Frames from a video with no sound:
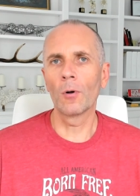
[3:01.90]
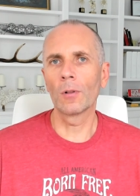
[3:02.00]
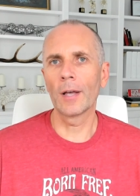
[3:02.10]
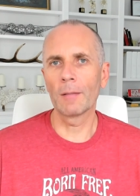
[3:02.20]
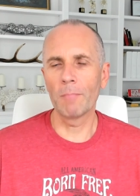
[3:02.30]

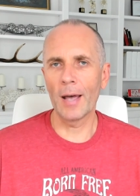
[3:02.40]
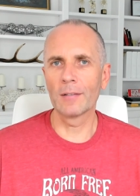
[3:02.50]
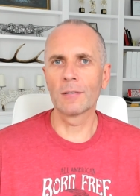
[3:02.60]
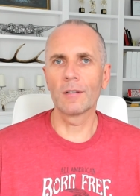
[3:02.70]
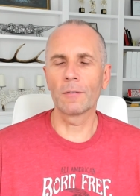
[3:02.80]
that
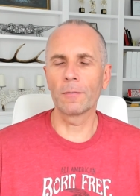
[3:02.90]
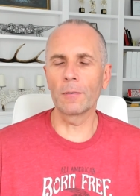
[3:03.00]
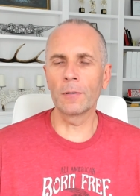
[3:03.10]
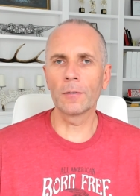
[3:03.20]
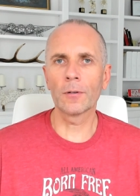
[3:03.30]
bad stuff
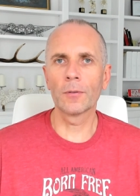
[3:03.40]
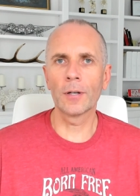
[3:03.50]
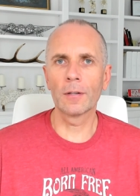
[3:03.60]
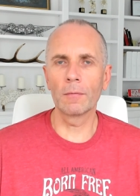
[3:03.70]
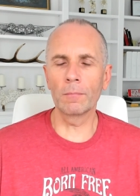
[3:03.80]

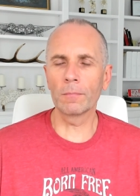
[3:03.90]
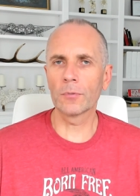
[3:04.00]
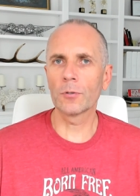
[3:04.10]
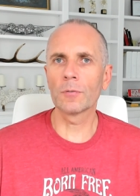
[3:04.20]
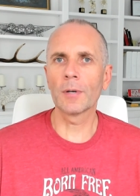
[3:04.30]
that,
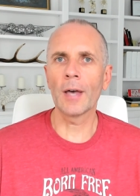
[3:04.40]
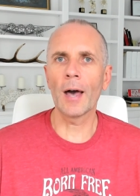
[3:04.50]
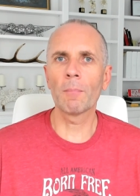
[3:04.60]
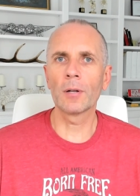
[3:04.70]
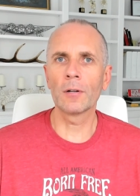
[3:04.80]
excuse me,
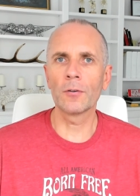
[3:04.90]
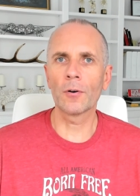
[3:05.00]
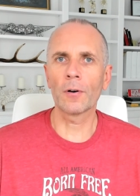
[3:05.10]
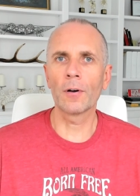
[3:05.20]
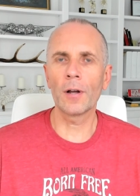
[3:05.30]
happened in
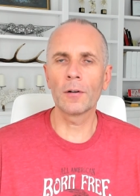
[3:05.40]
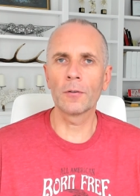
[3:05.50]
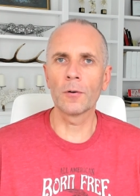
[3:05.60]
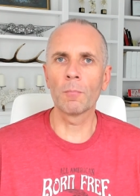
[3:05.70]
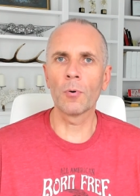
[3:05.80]
your
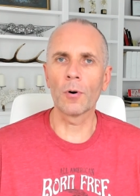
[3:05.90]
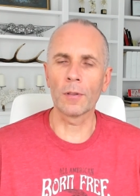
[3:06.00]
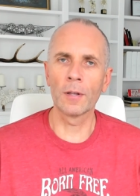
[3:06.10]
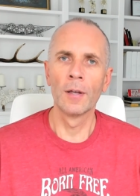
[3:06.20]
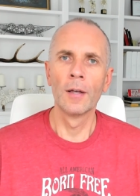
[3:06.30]
credit report.